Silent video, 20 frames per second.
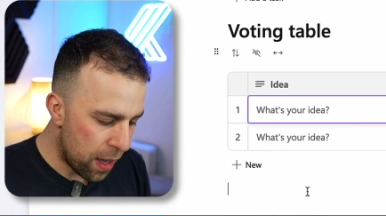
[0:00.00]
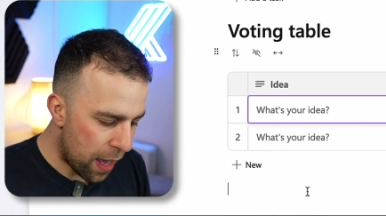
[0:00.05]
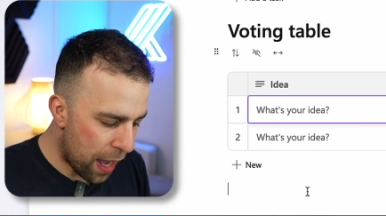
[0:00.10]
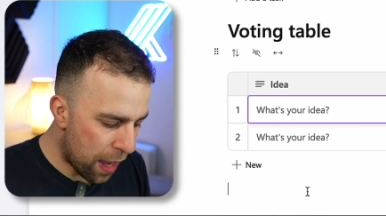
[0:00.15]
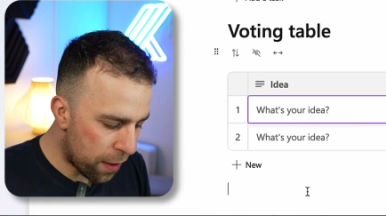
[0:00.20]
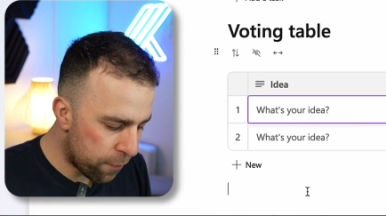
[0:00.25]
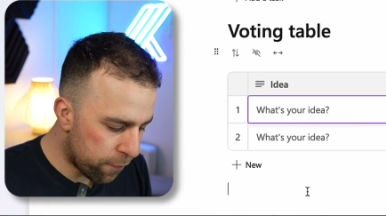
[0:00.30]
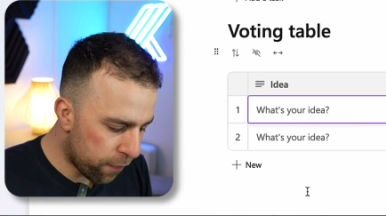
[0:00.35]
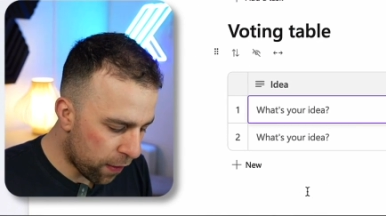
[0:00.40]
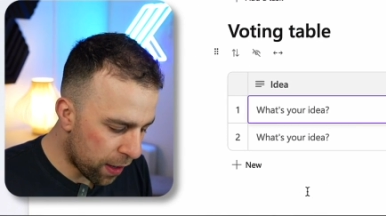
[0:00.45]

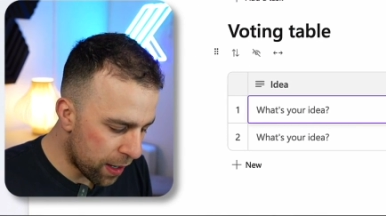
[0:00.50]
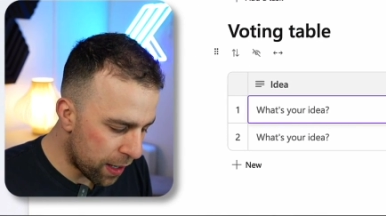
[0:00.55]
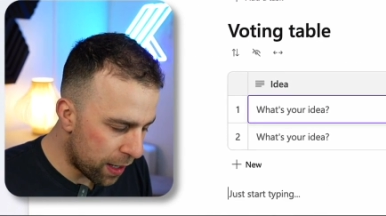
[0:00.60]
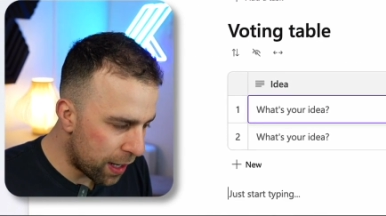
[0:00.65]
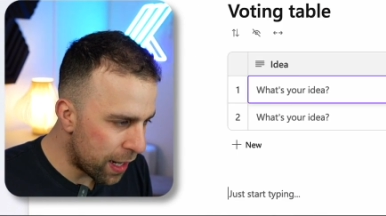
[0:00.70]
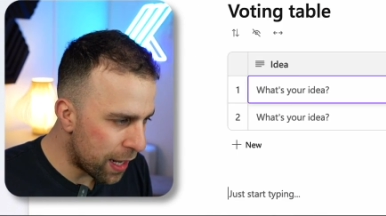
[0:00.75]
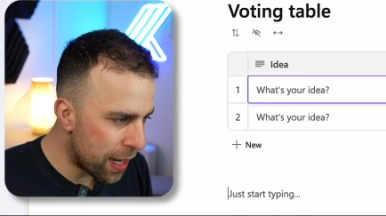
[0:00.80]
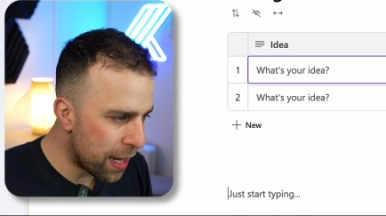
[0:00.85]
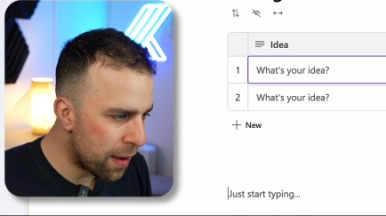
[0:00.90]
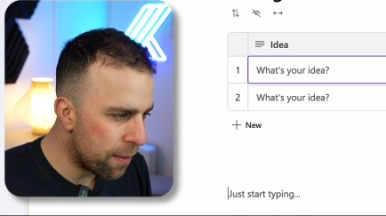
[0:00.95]
And
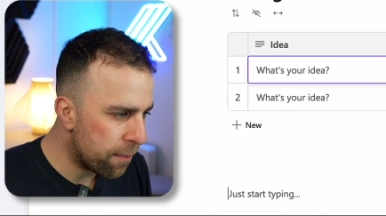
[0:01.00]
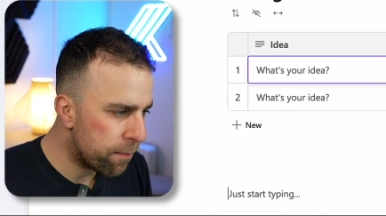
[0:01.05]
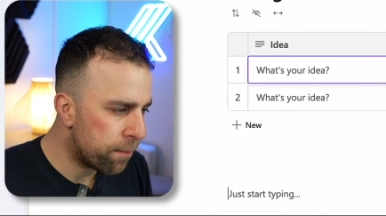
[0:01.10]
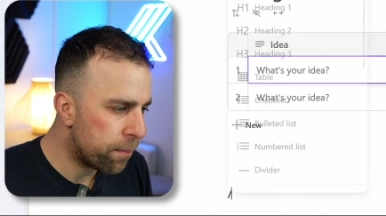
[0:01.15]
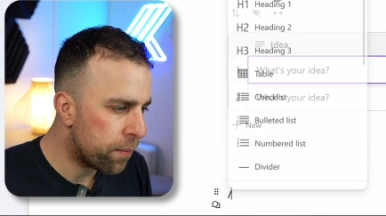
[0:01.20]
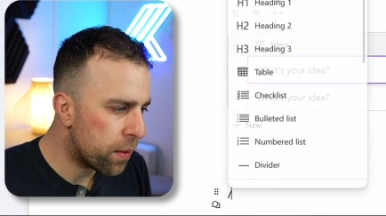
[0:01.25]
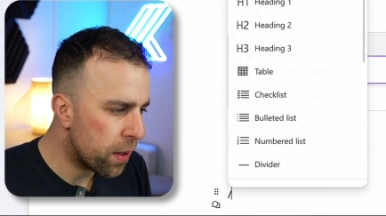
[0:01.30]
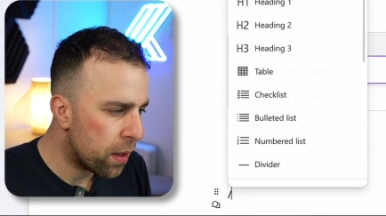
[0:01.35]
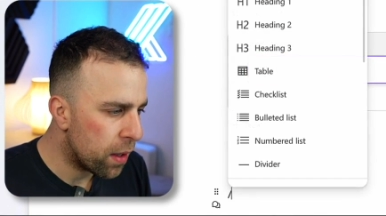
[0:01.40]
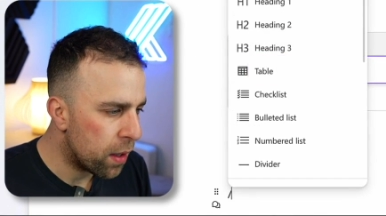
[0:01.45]
finally,
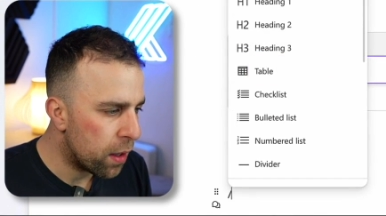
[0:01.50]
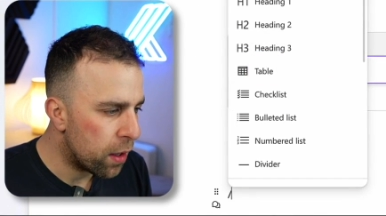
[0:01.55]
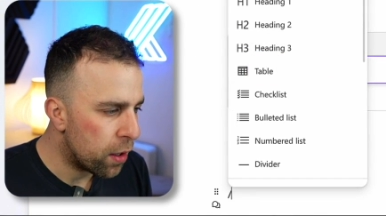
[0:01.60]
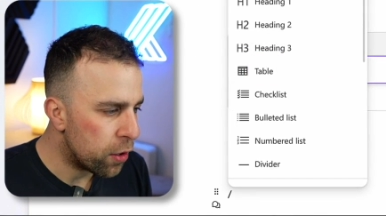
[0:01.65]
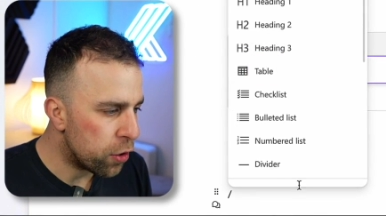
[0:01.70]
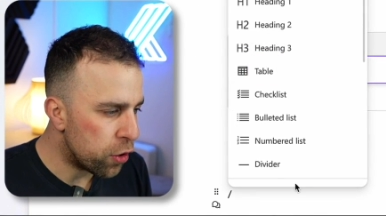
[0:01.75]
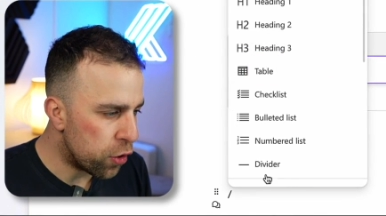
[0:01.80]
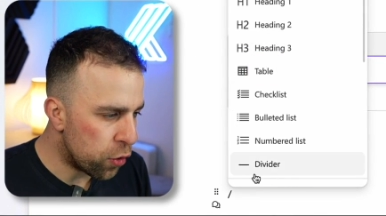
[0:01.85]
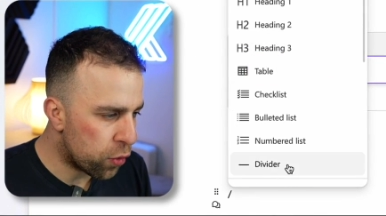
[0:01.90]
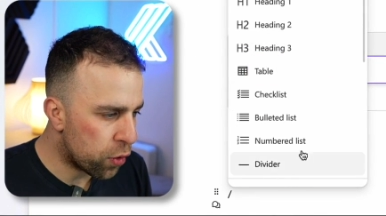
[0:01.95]

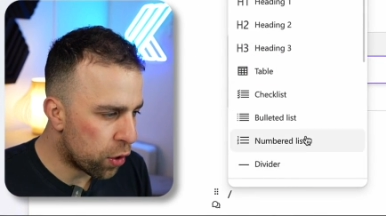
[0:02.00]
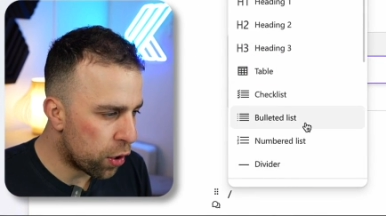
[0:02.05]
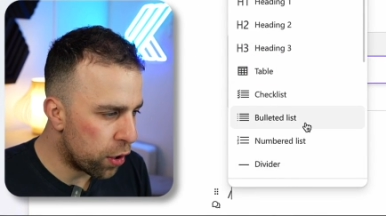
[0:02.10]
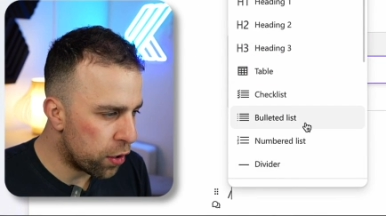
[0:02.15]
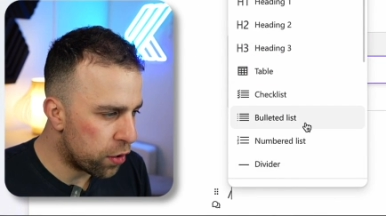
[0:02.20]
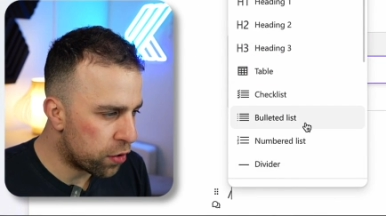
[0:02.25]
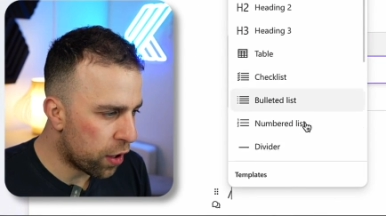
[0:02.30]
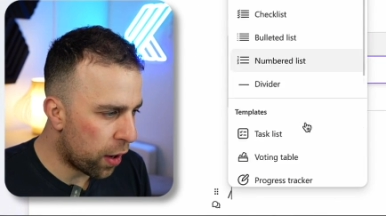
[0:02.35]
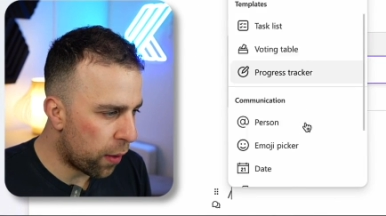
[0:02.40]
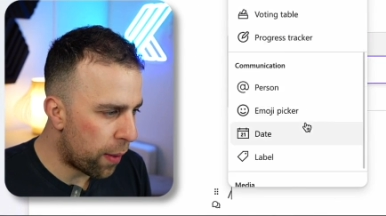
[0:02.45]
you
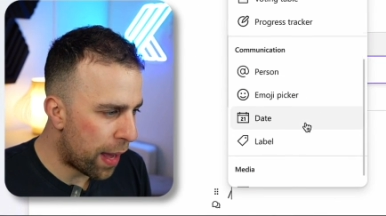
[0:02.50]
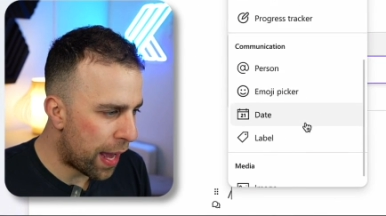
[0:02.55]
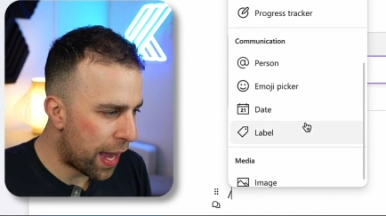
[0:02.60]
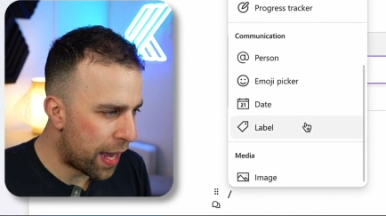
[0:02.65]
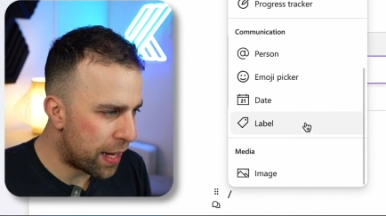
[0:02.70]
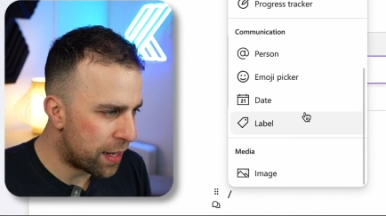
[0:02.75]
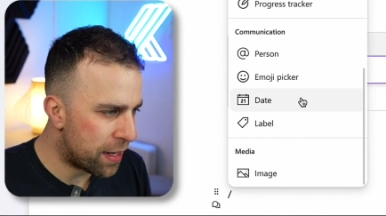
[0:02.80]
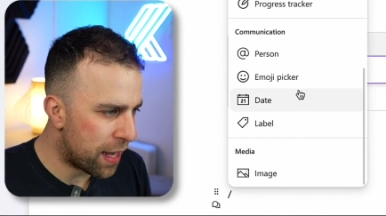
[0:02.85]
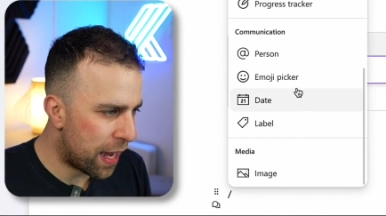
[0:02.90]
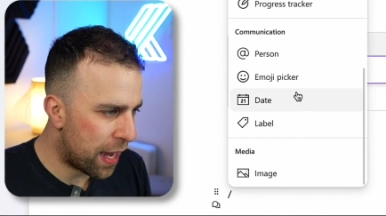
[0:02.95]
could go
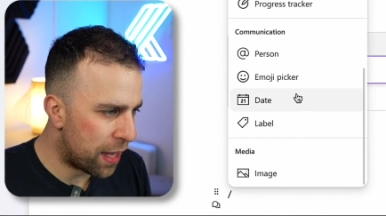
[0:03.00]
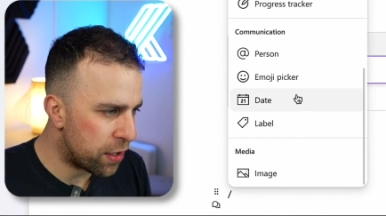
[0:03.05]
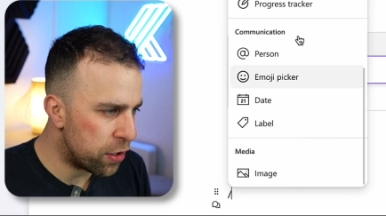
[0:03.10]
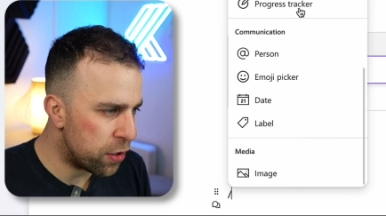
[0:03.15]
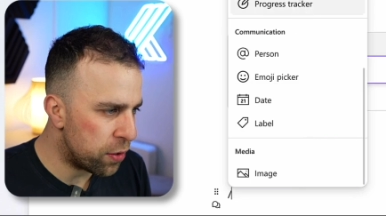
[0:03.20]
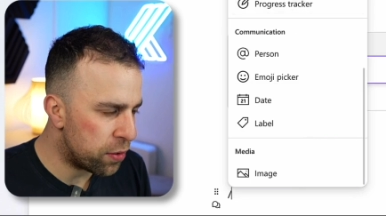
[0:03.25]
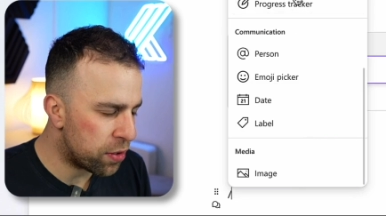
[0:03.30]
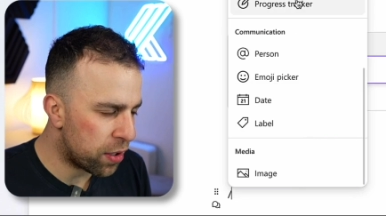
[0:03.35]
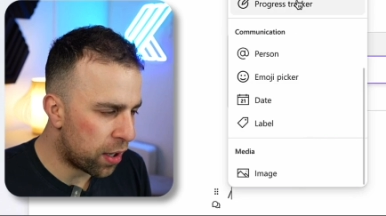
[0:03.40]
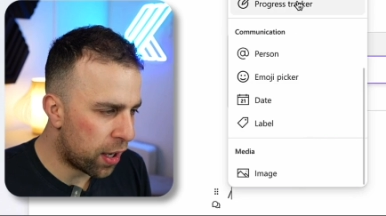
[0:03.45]
ahead and
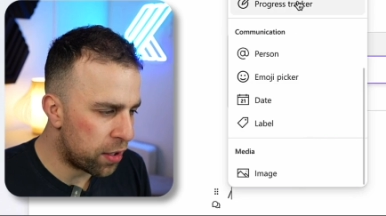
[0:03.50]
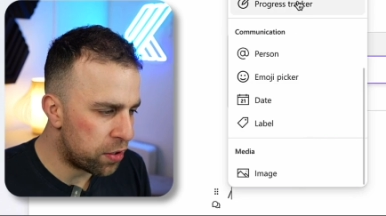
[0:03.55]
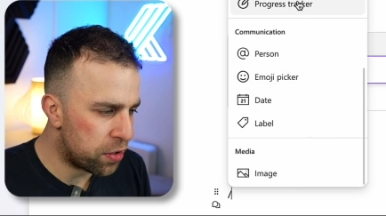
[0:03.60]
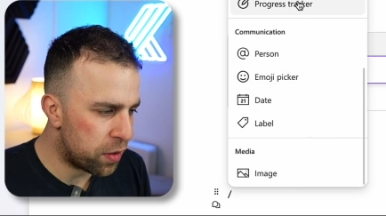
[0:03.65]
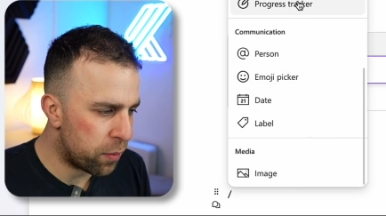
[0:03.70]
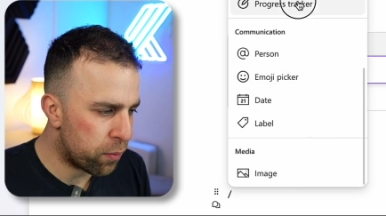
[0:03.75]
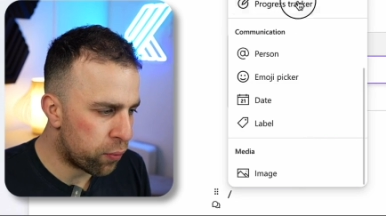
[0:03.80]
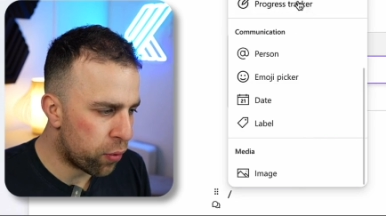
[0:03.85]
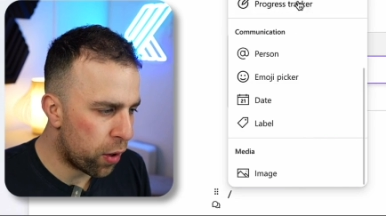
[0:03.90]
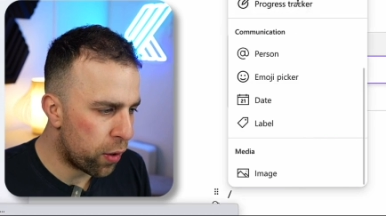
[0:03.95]
utilize
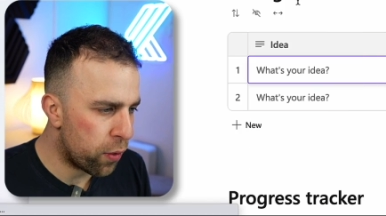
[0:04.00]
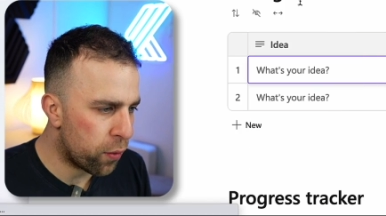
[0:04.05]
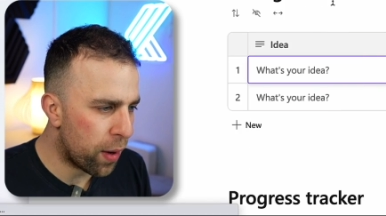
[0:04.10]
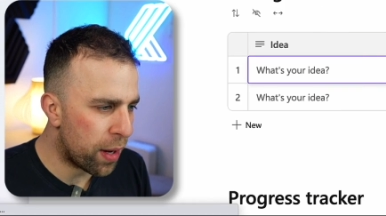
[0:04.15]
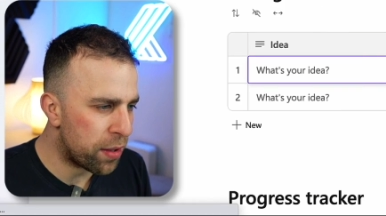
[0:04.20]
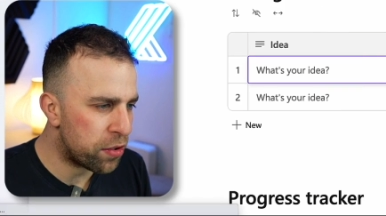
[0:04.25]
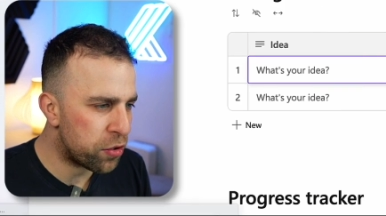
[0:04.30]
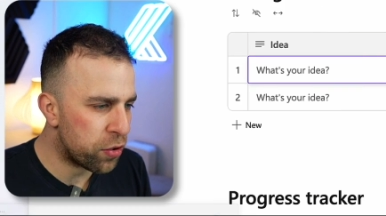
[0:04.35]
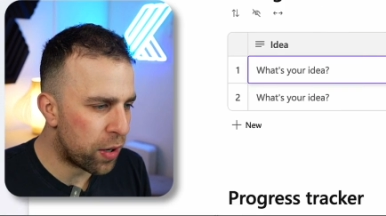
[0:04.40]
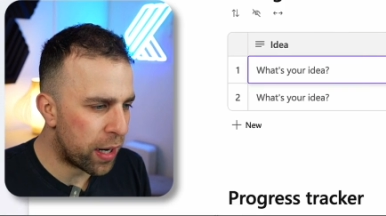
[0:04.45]
the
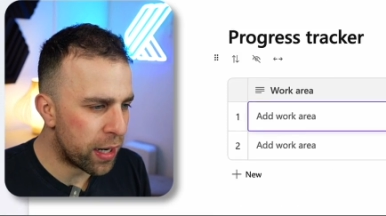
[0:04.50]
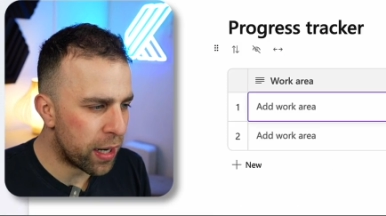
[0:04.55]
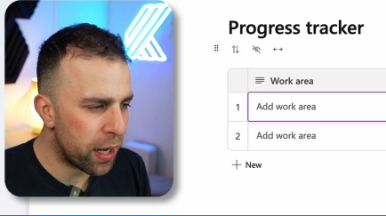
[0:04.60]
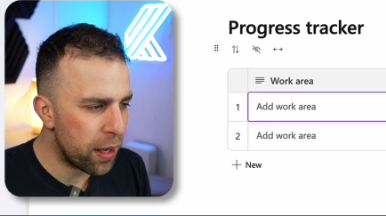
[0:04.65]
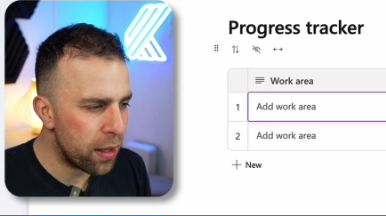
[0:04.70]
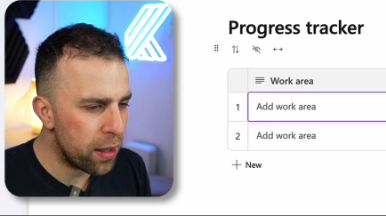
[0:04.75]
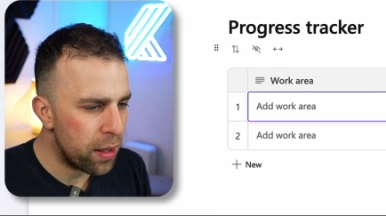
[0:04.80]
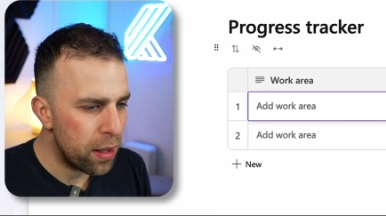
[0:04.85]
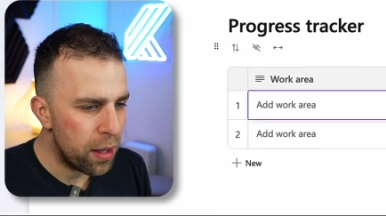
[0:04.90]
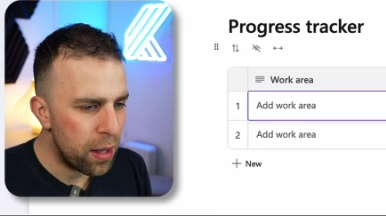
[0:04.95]
progress
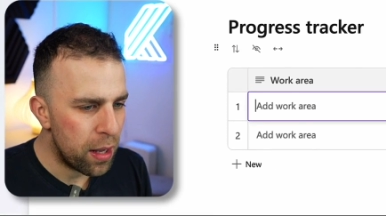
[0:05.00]
tracker,